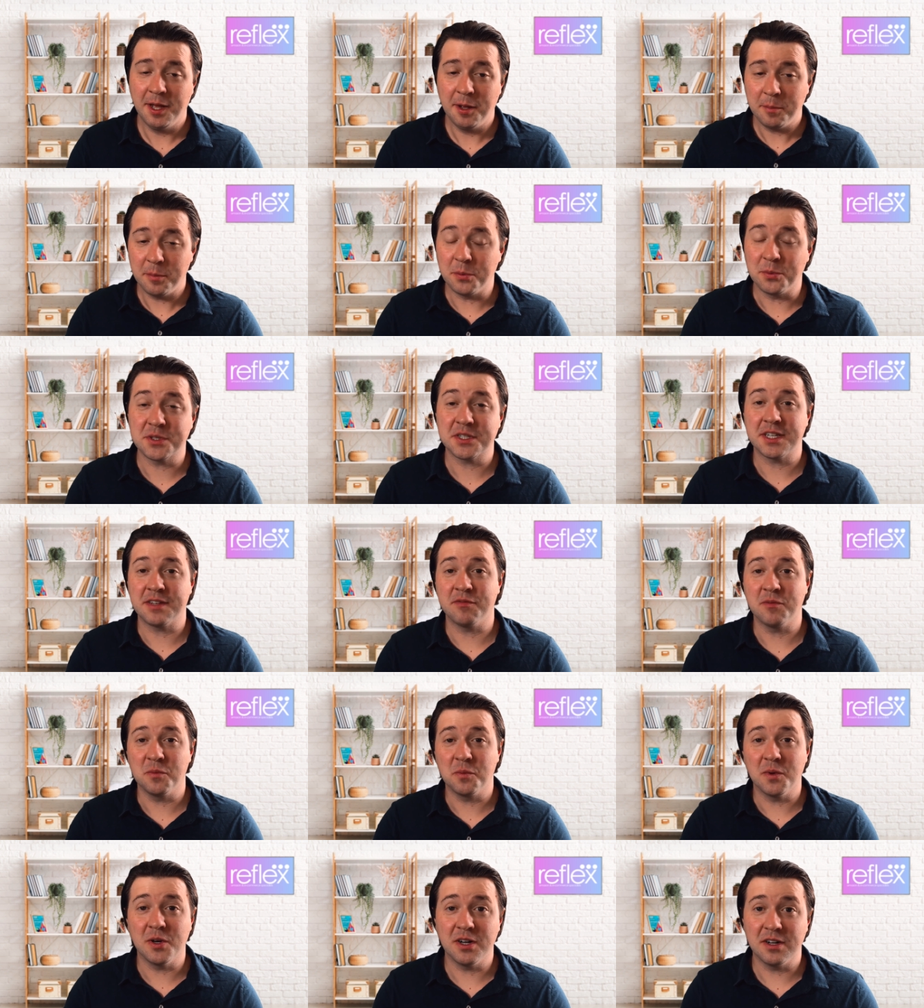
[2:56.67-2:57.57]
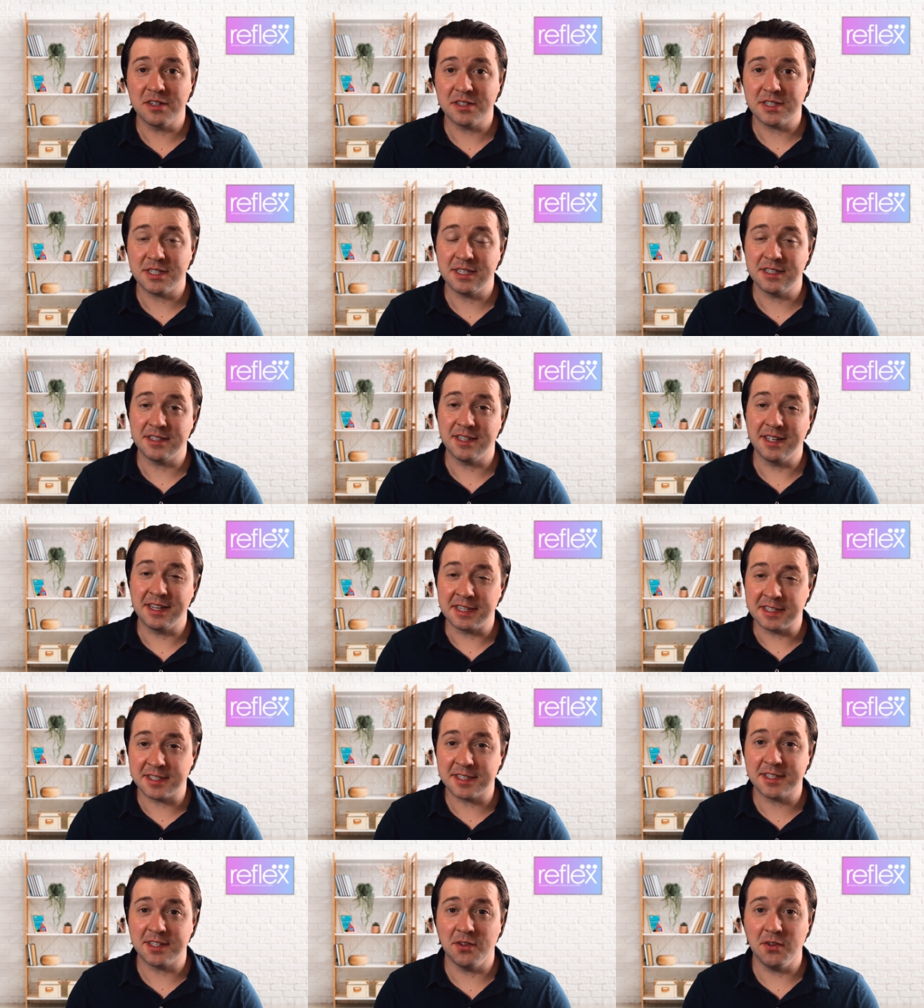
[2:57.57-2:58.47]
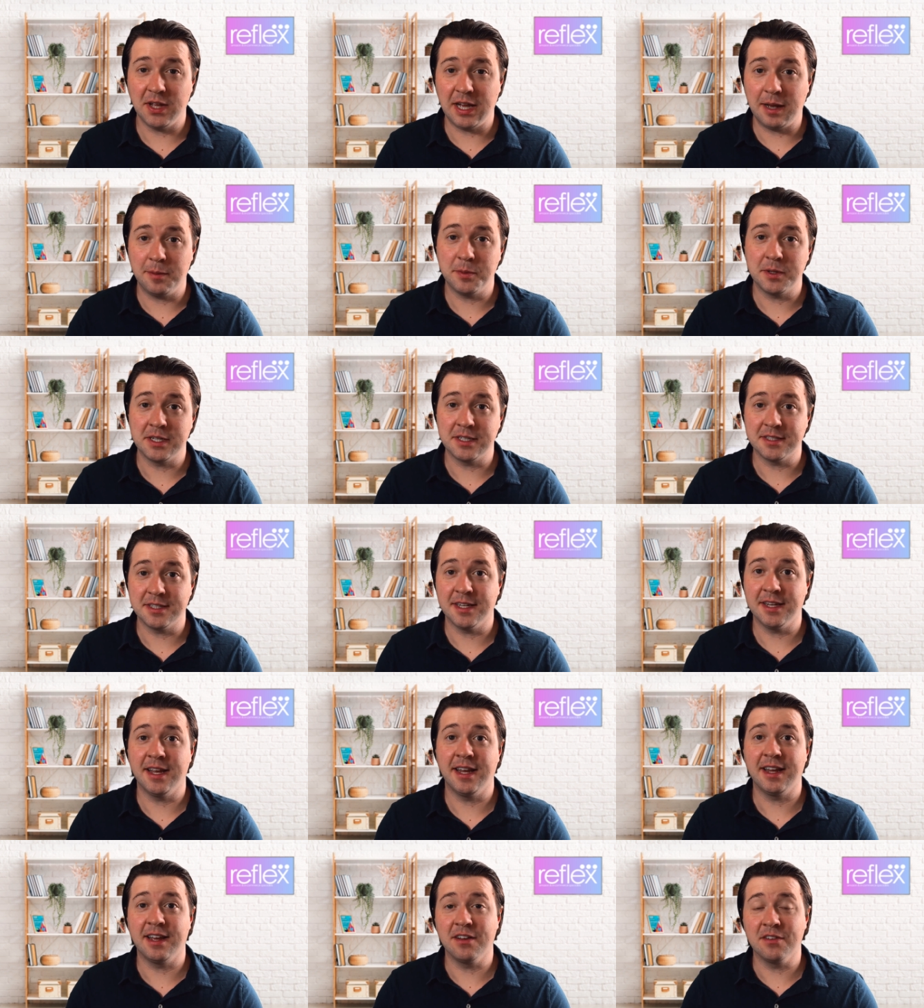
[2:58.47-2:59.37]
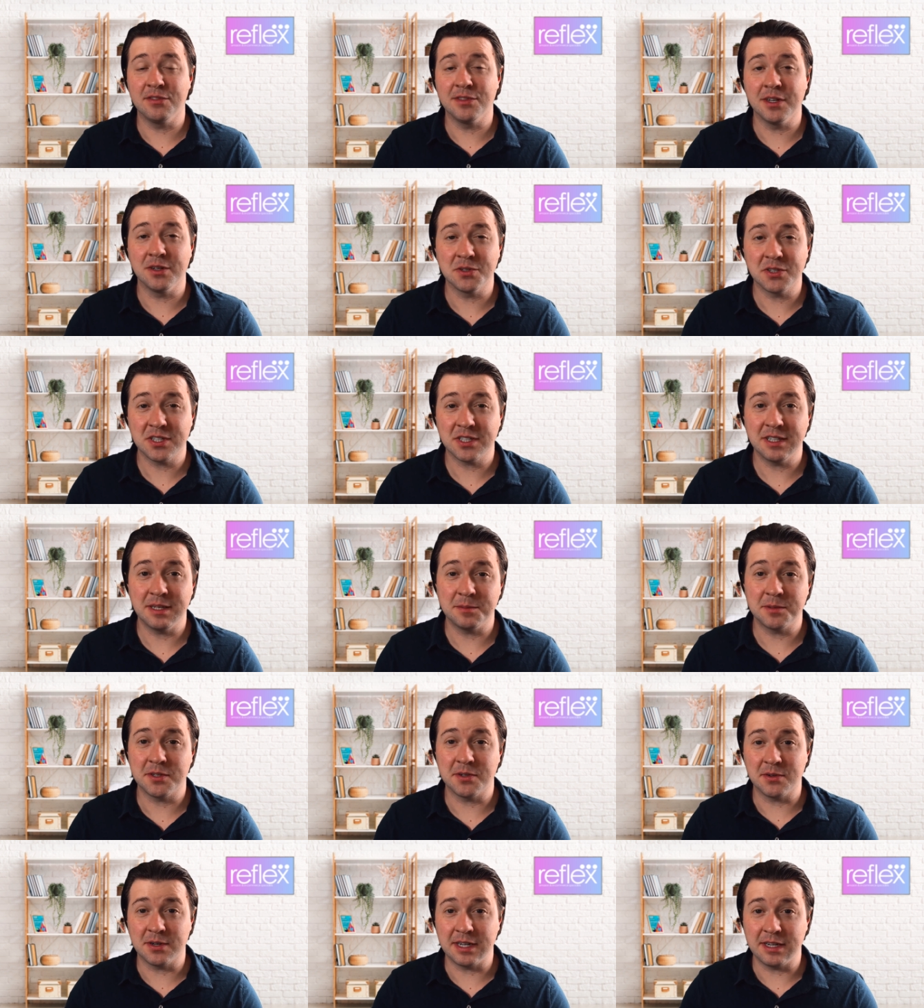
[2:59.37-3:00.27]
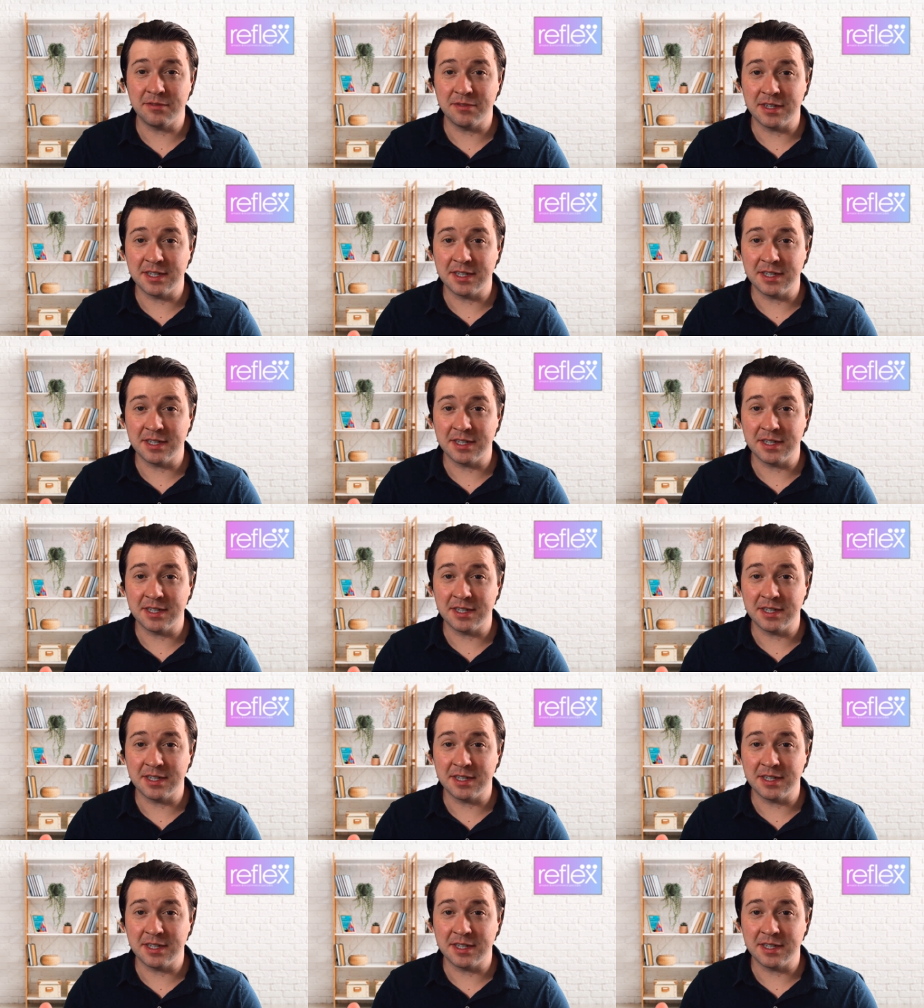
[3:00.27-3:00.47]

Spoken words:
But what's even worse is that it's still happening today, and those slips are even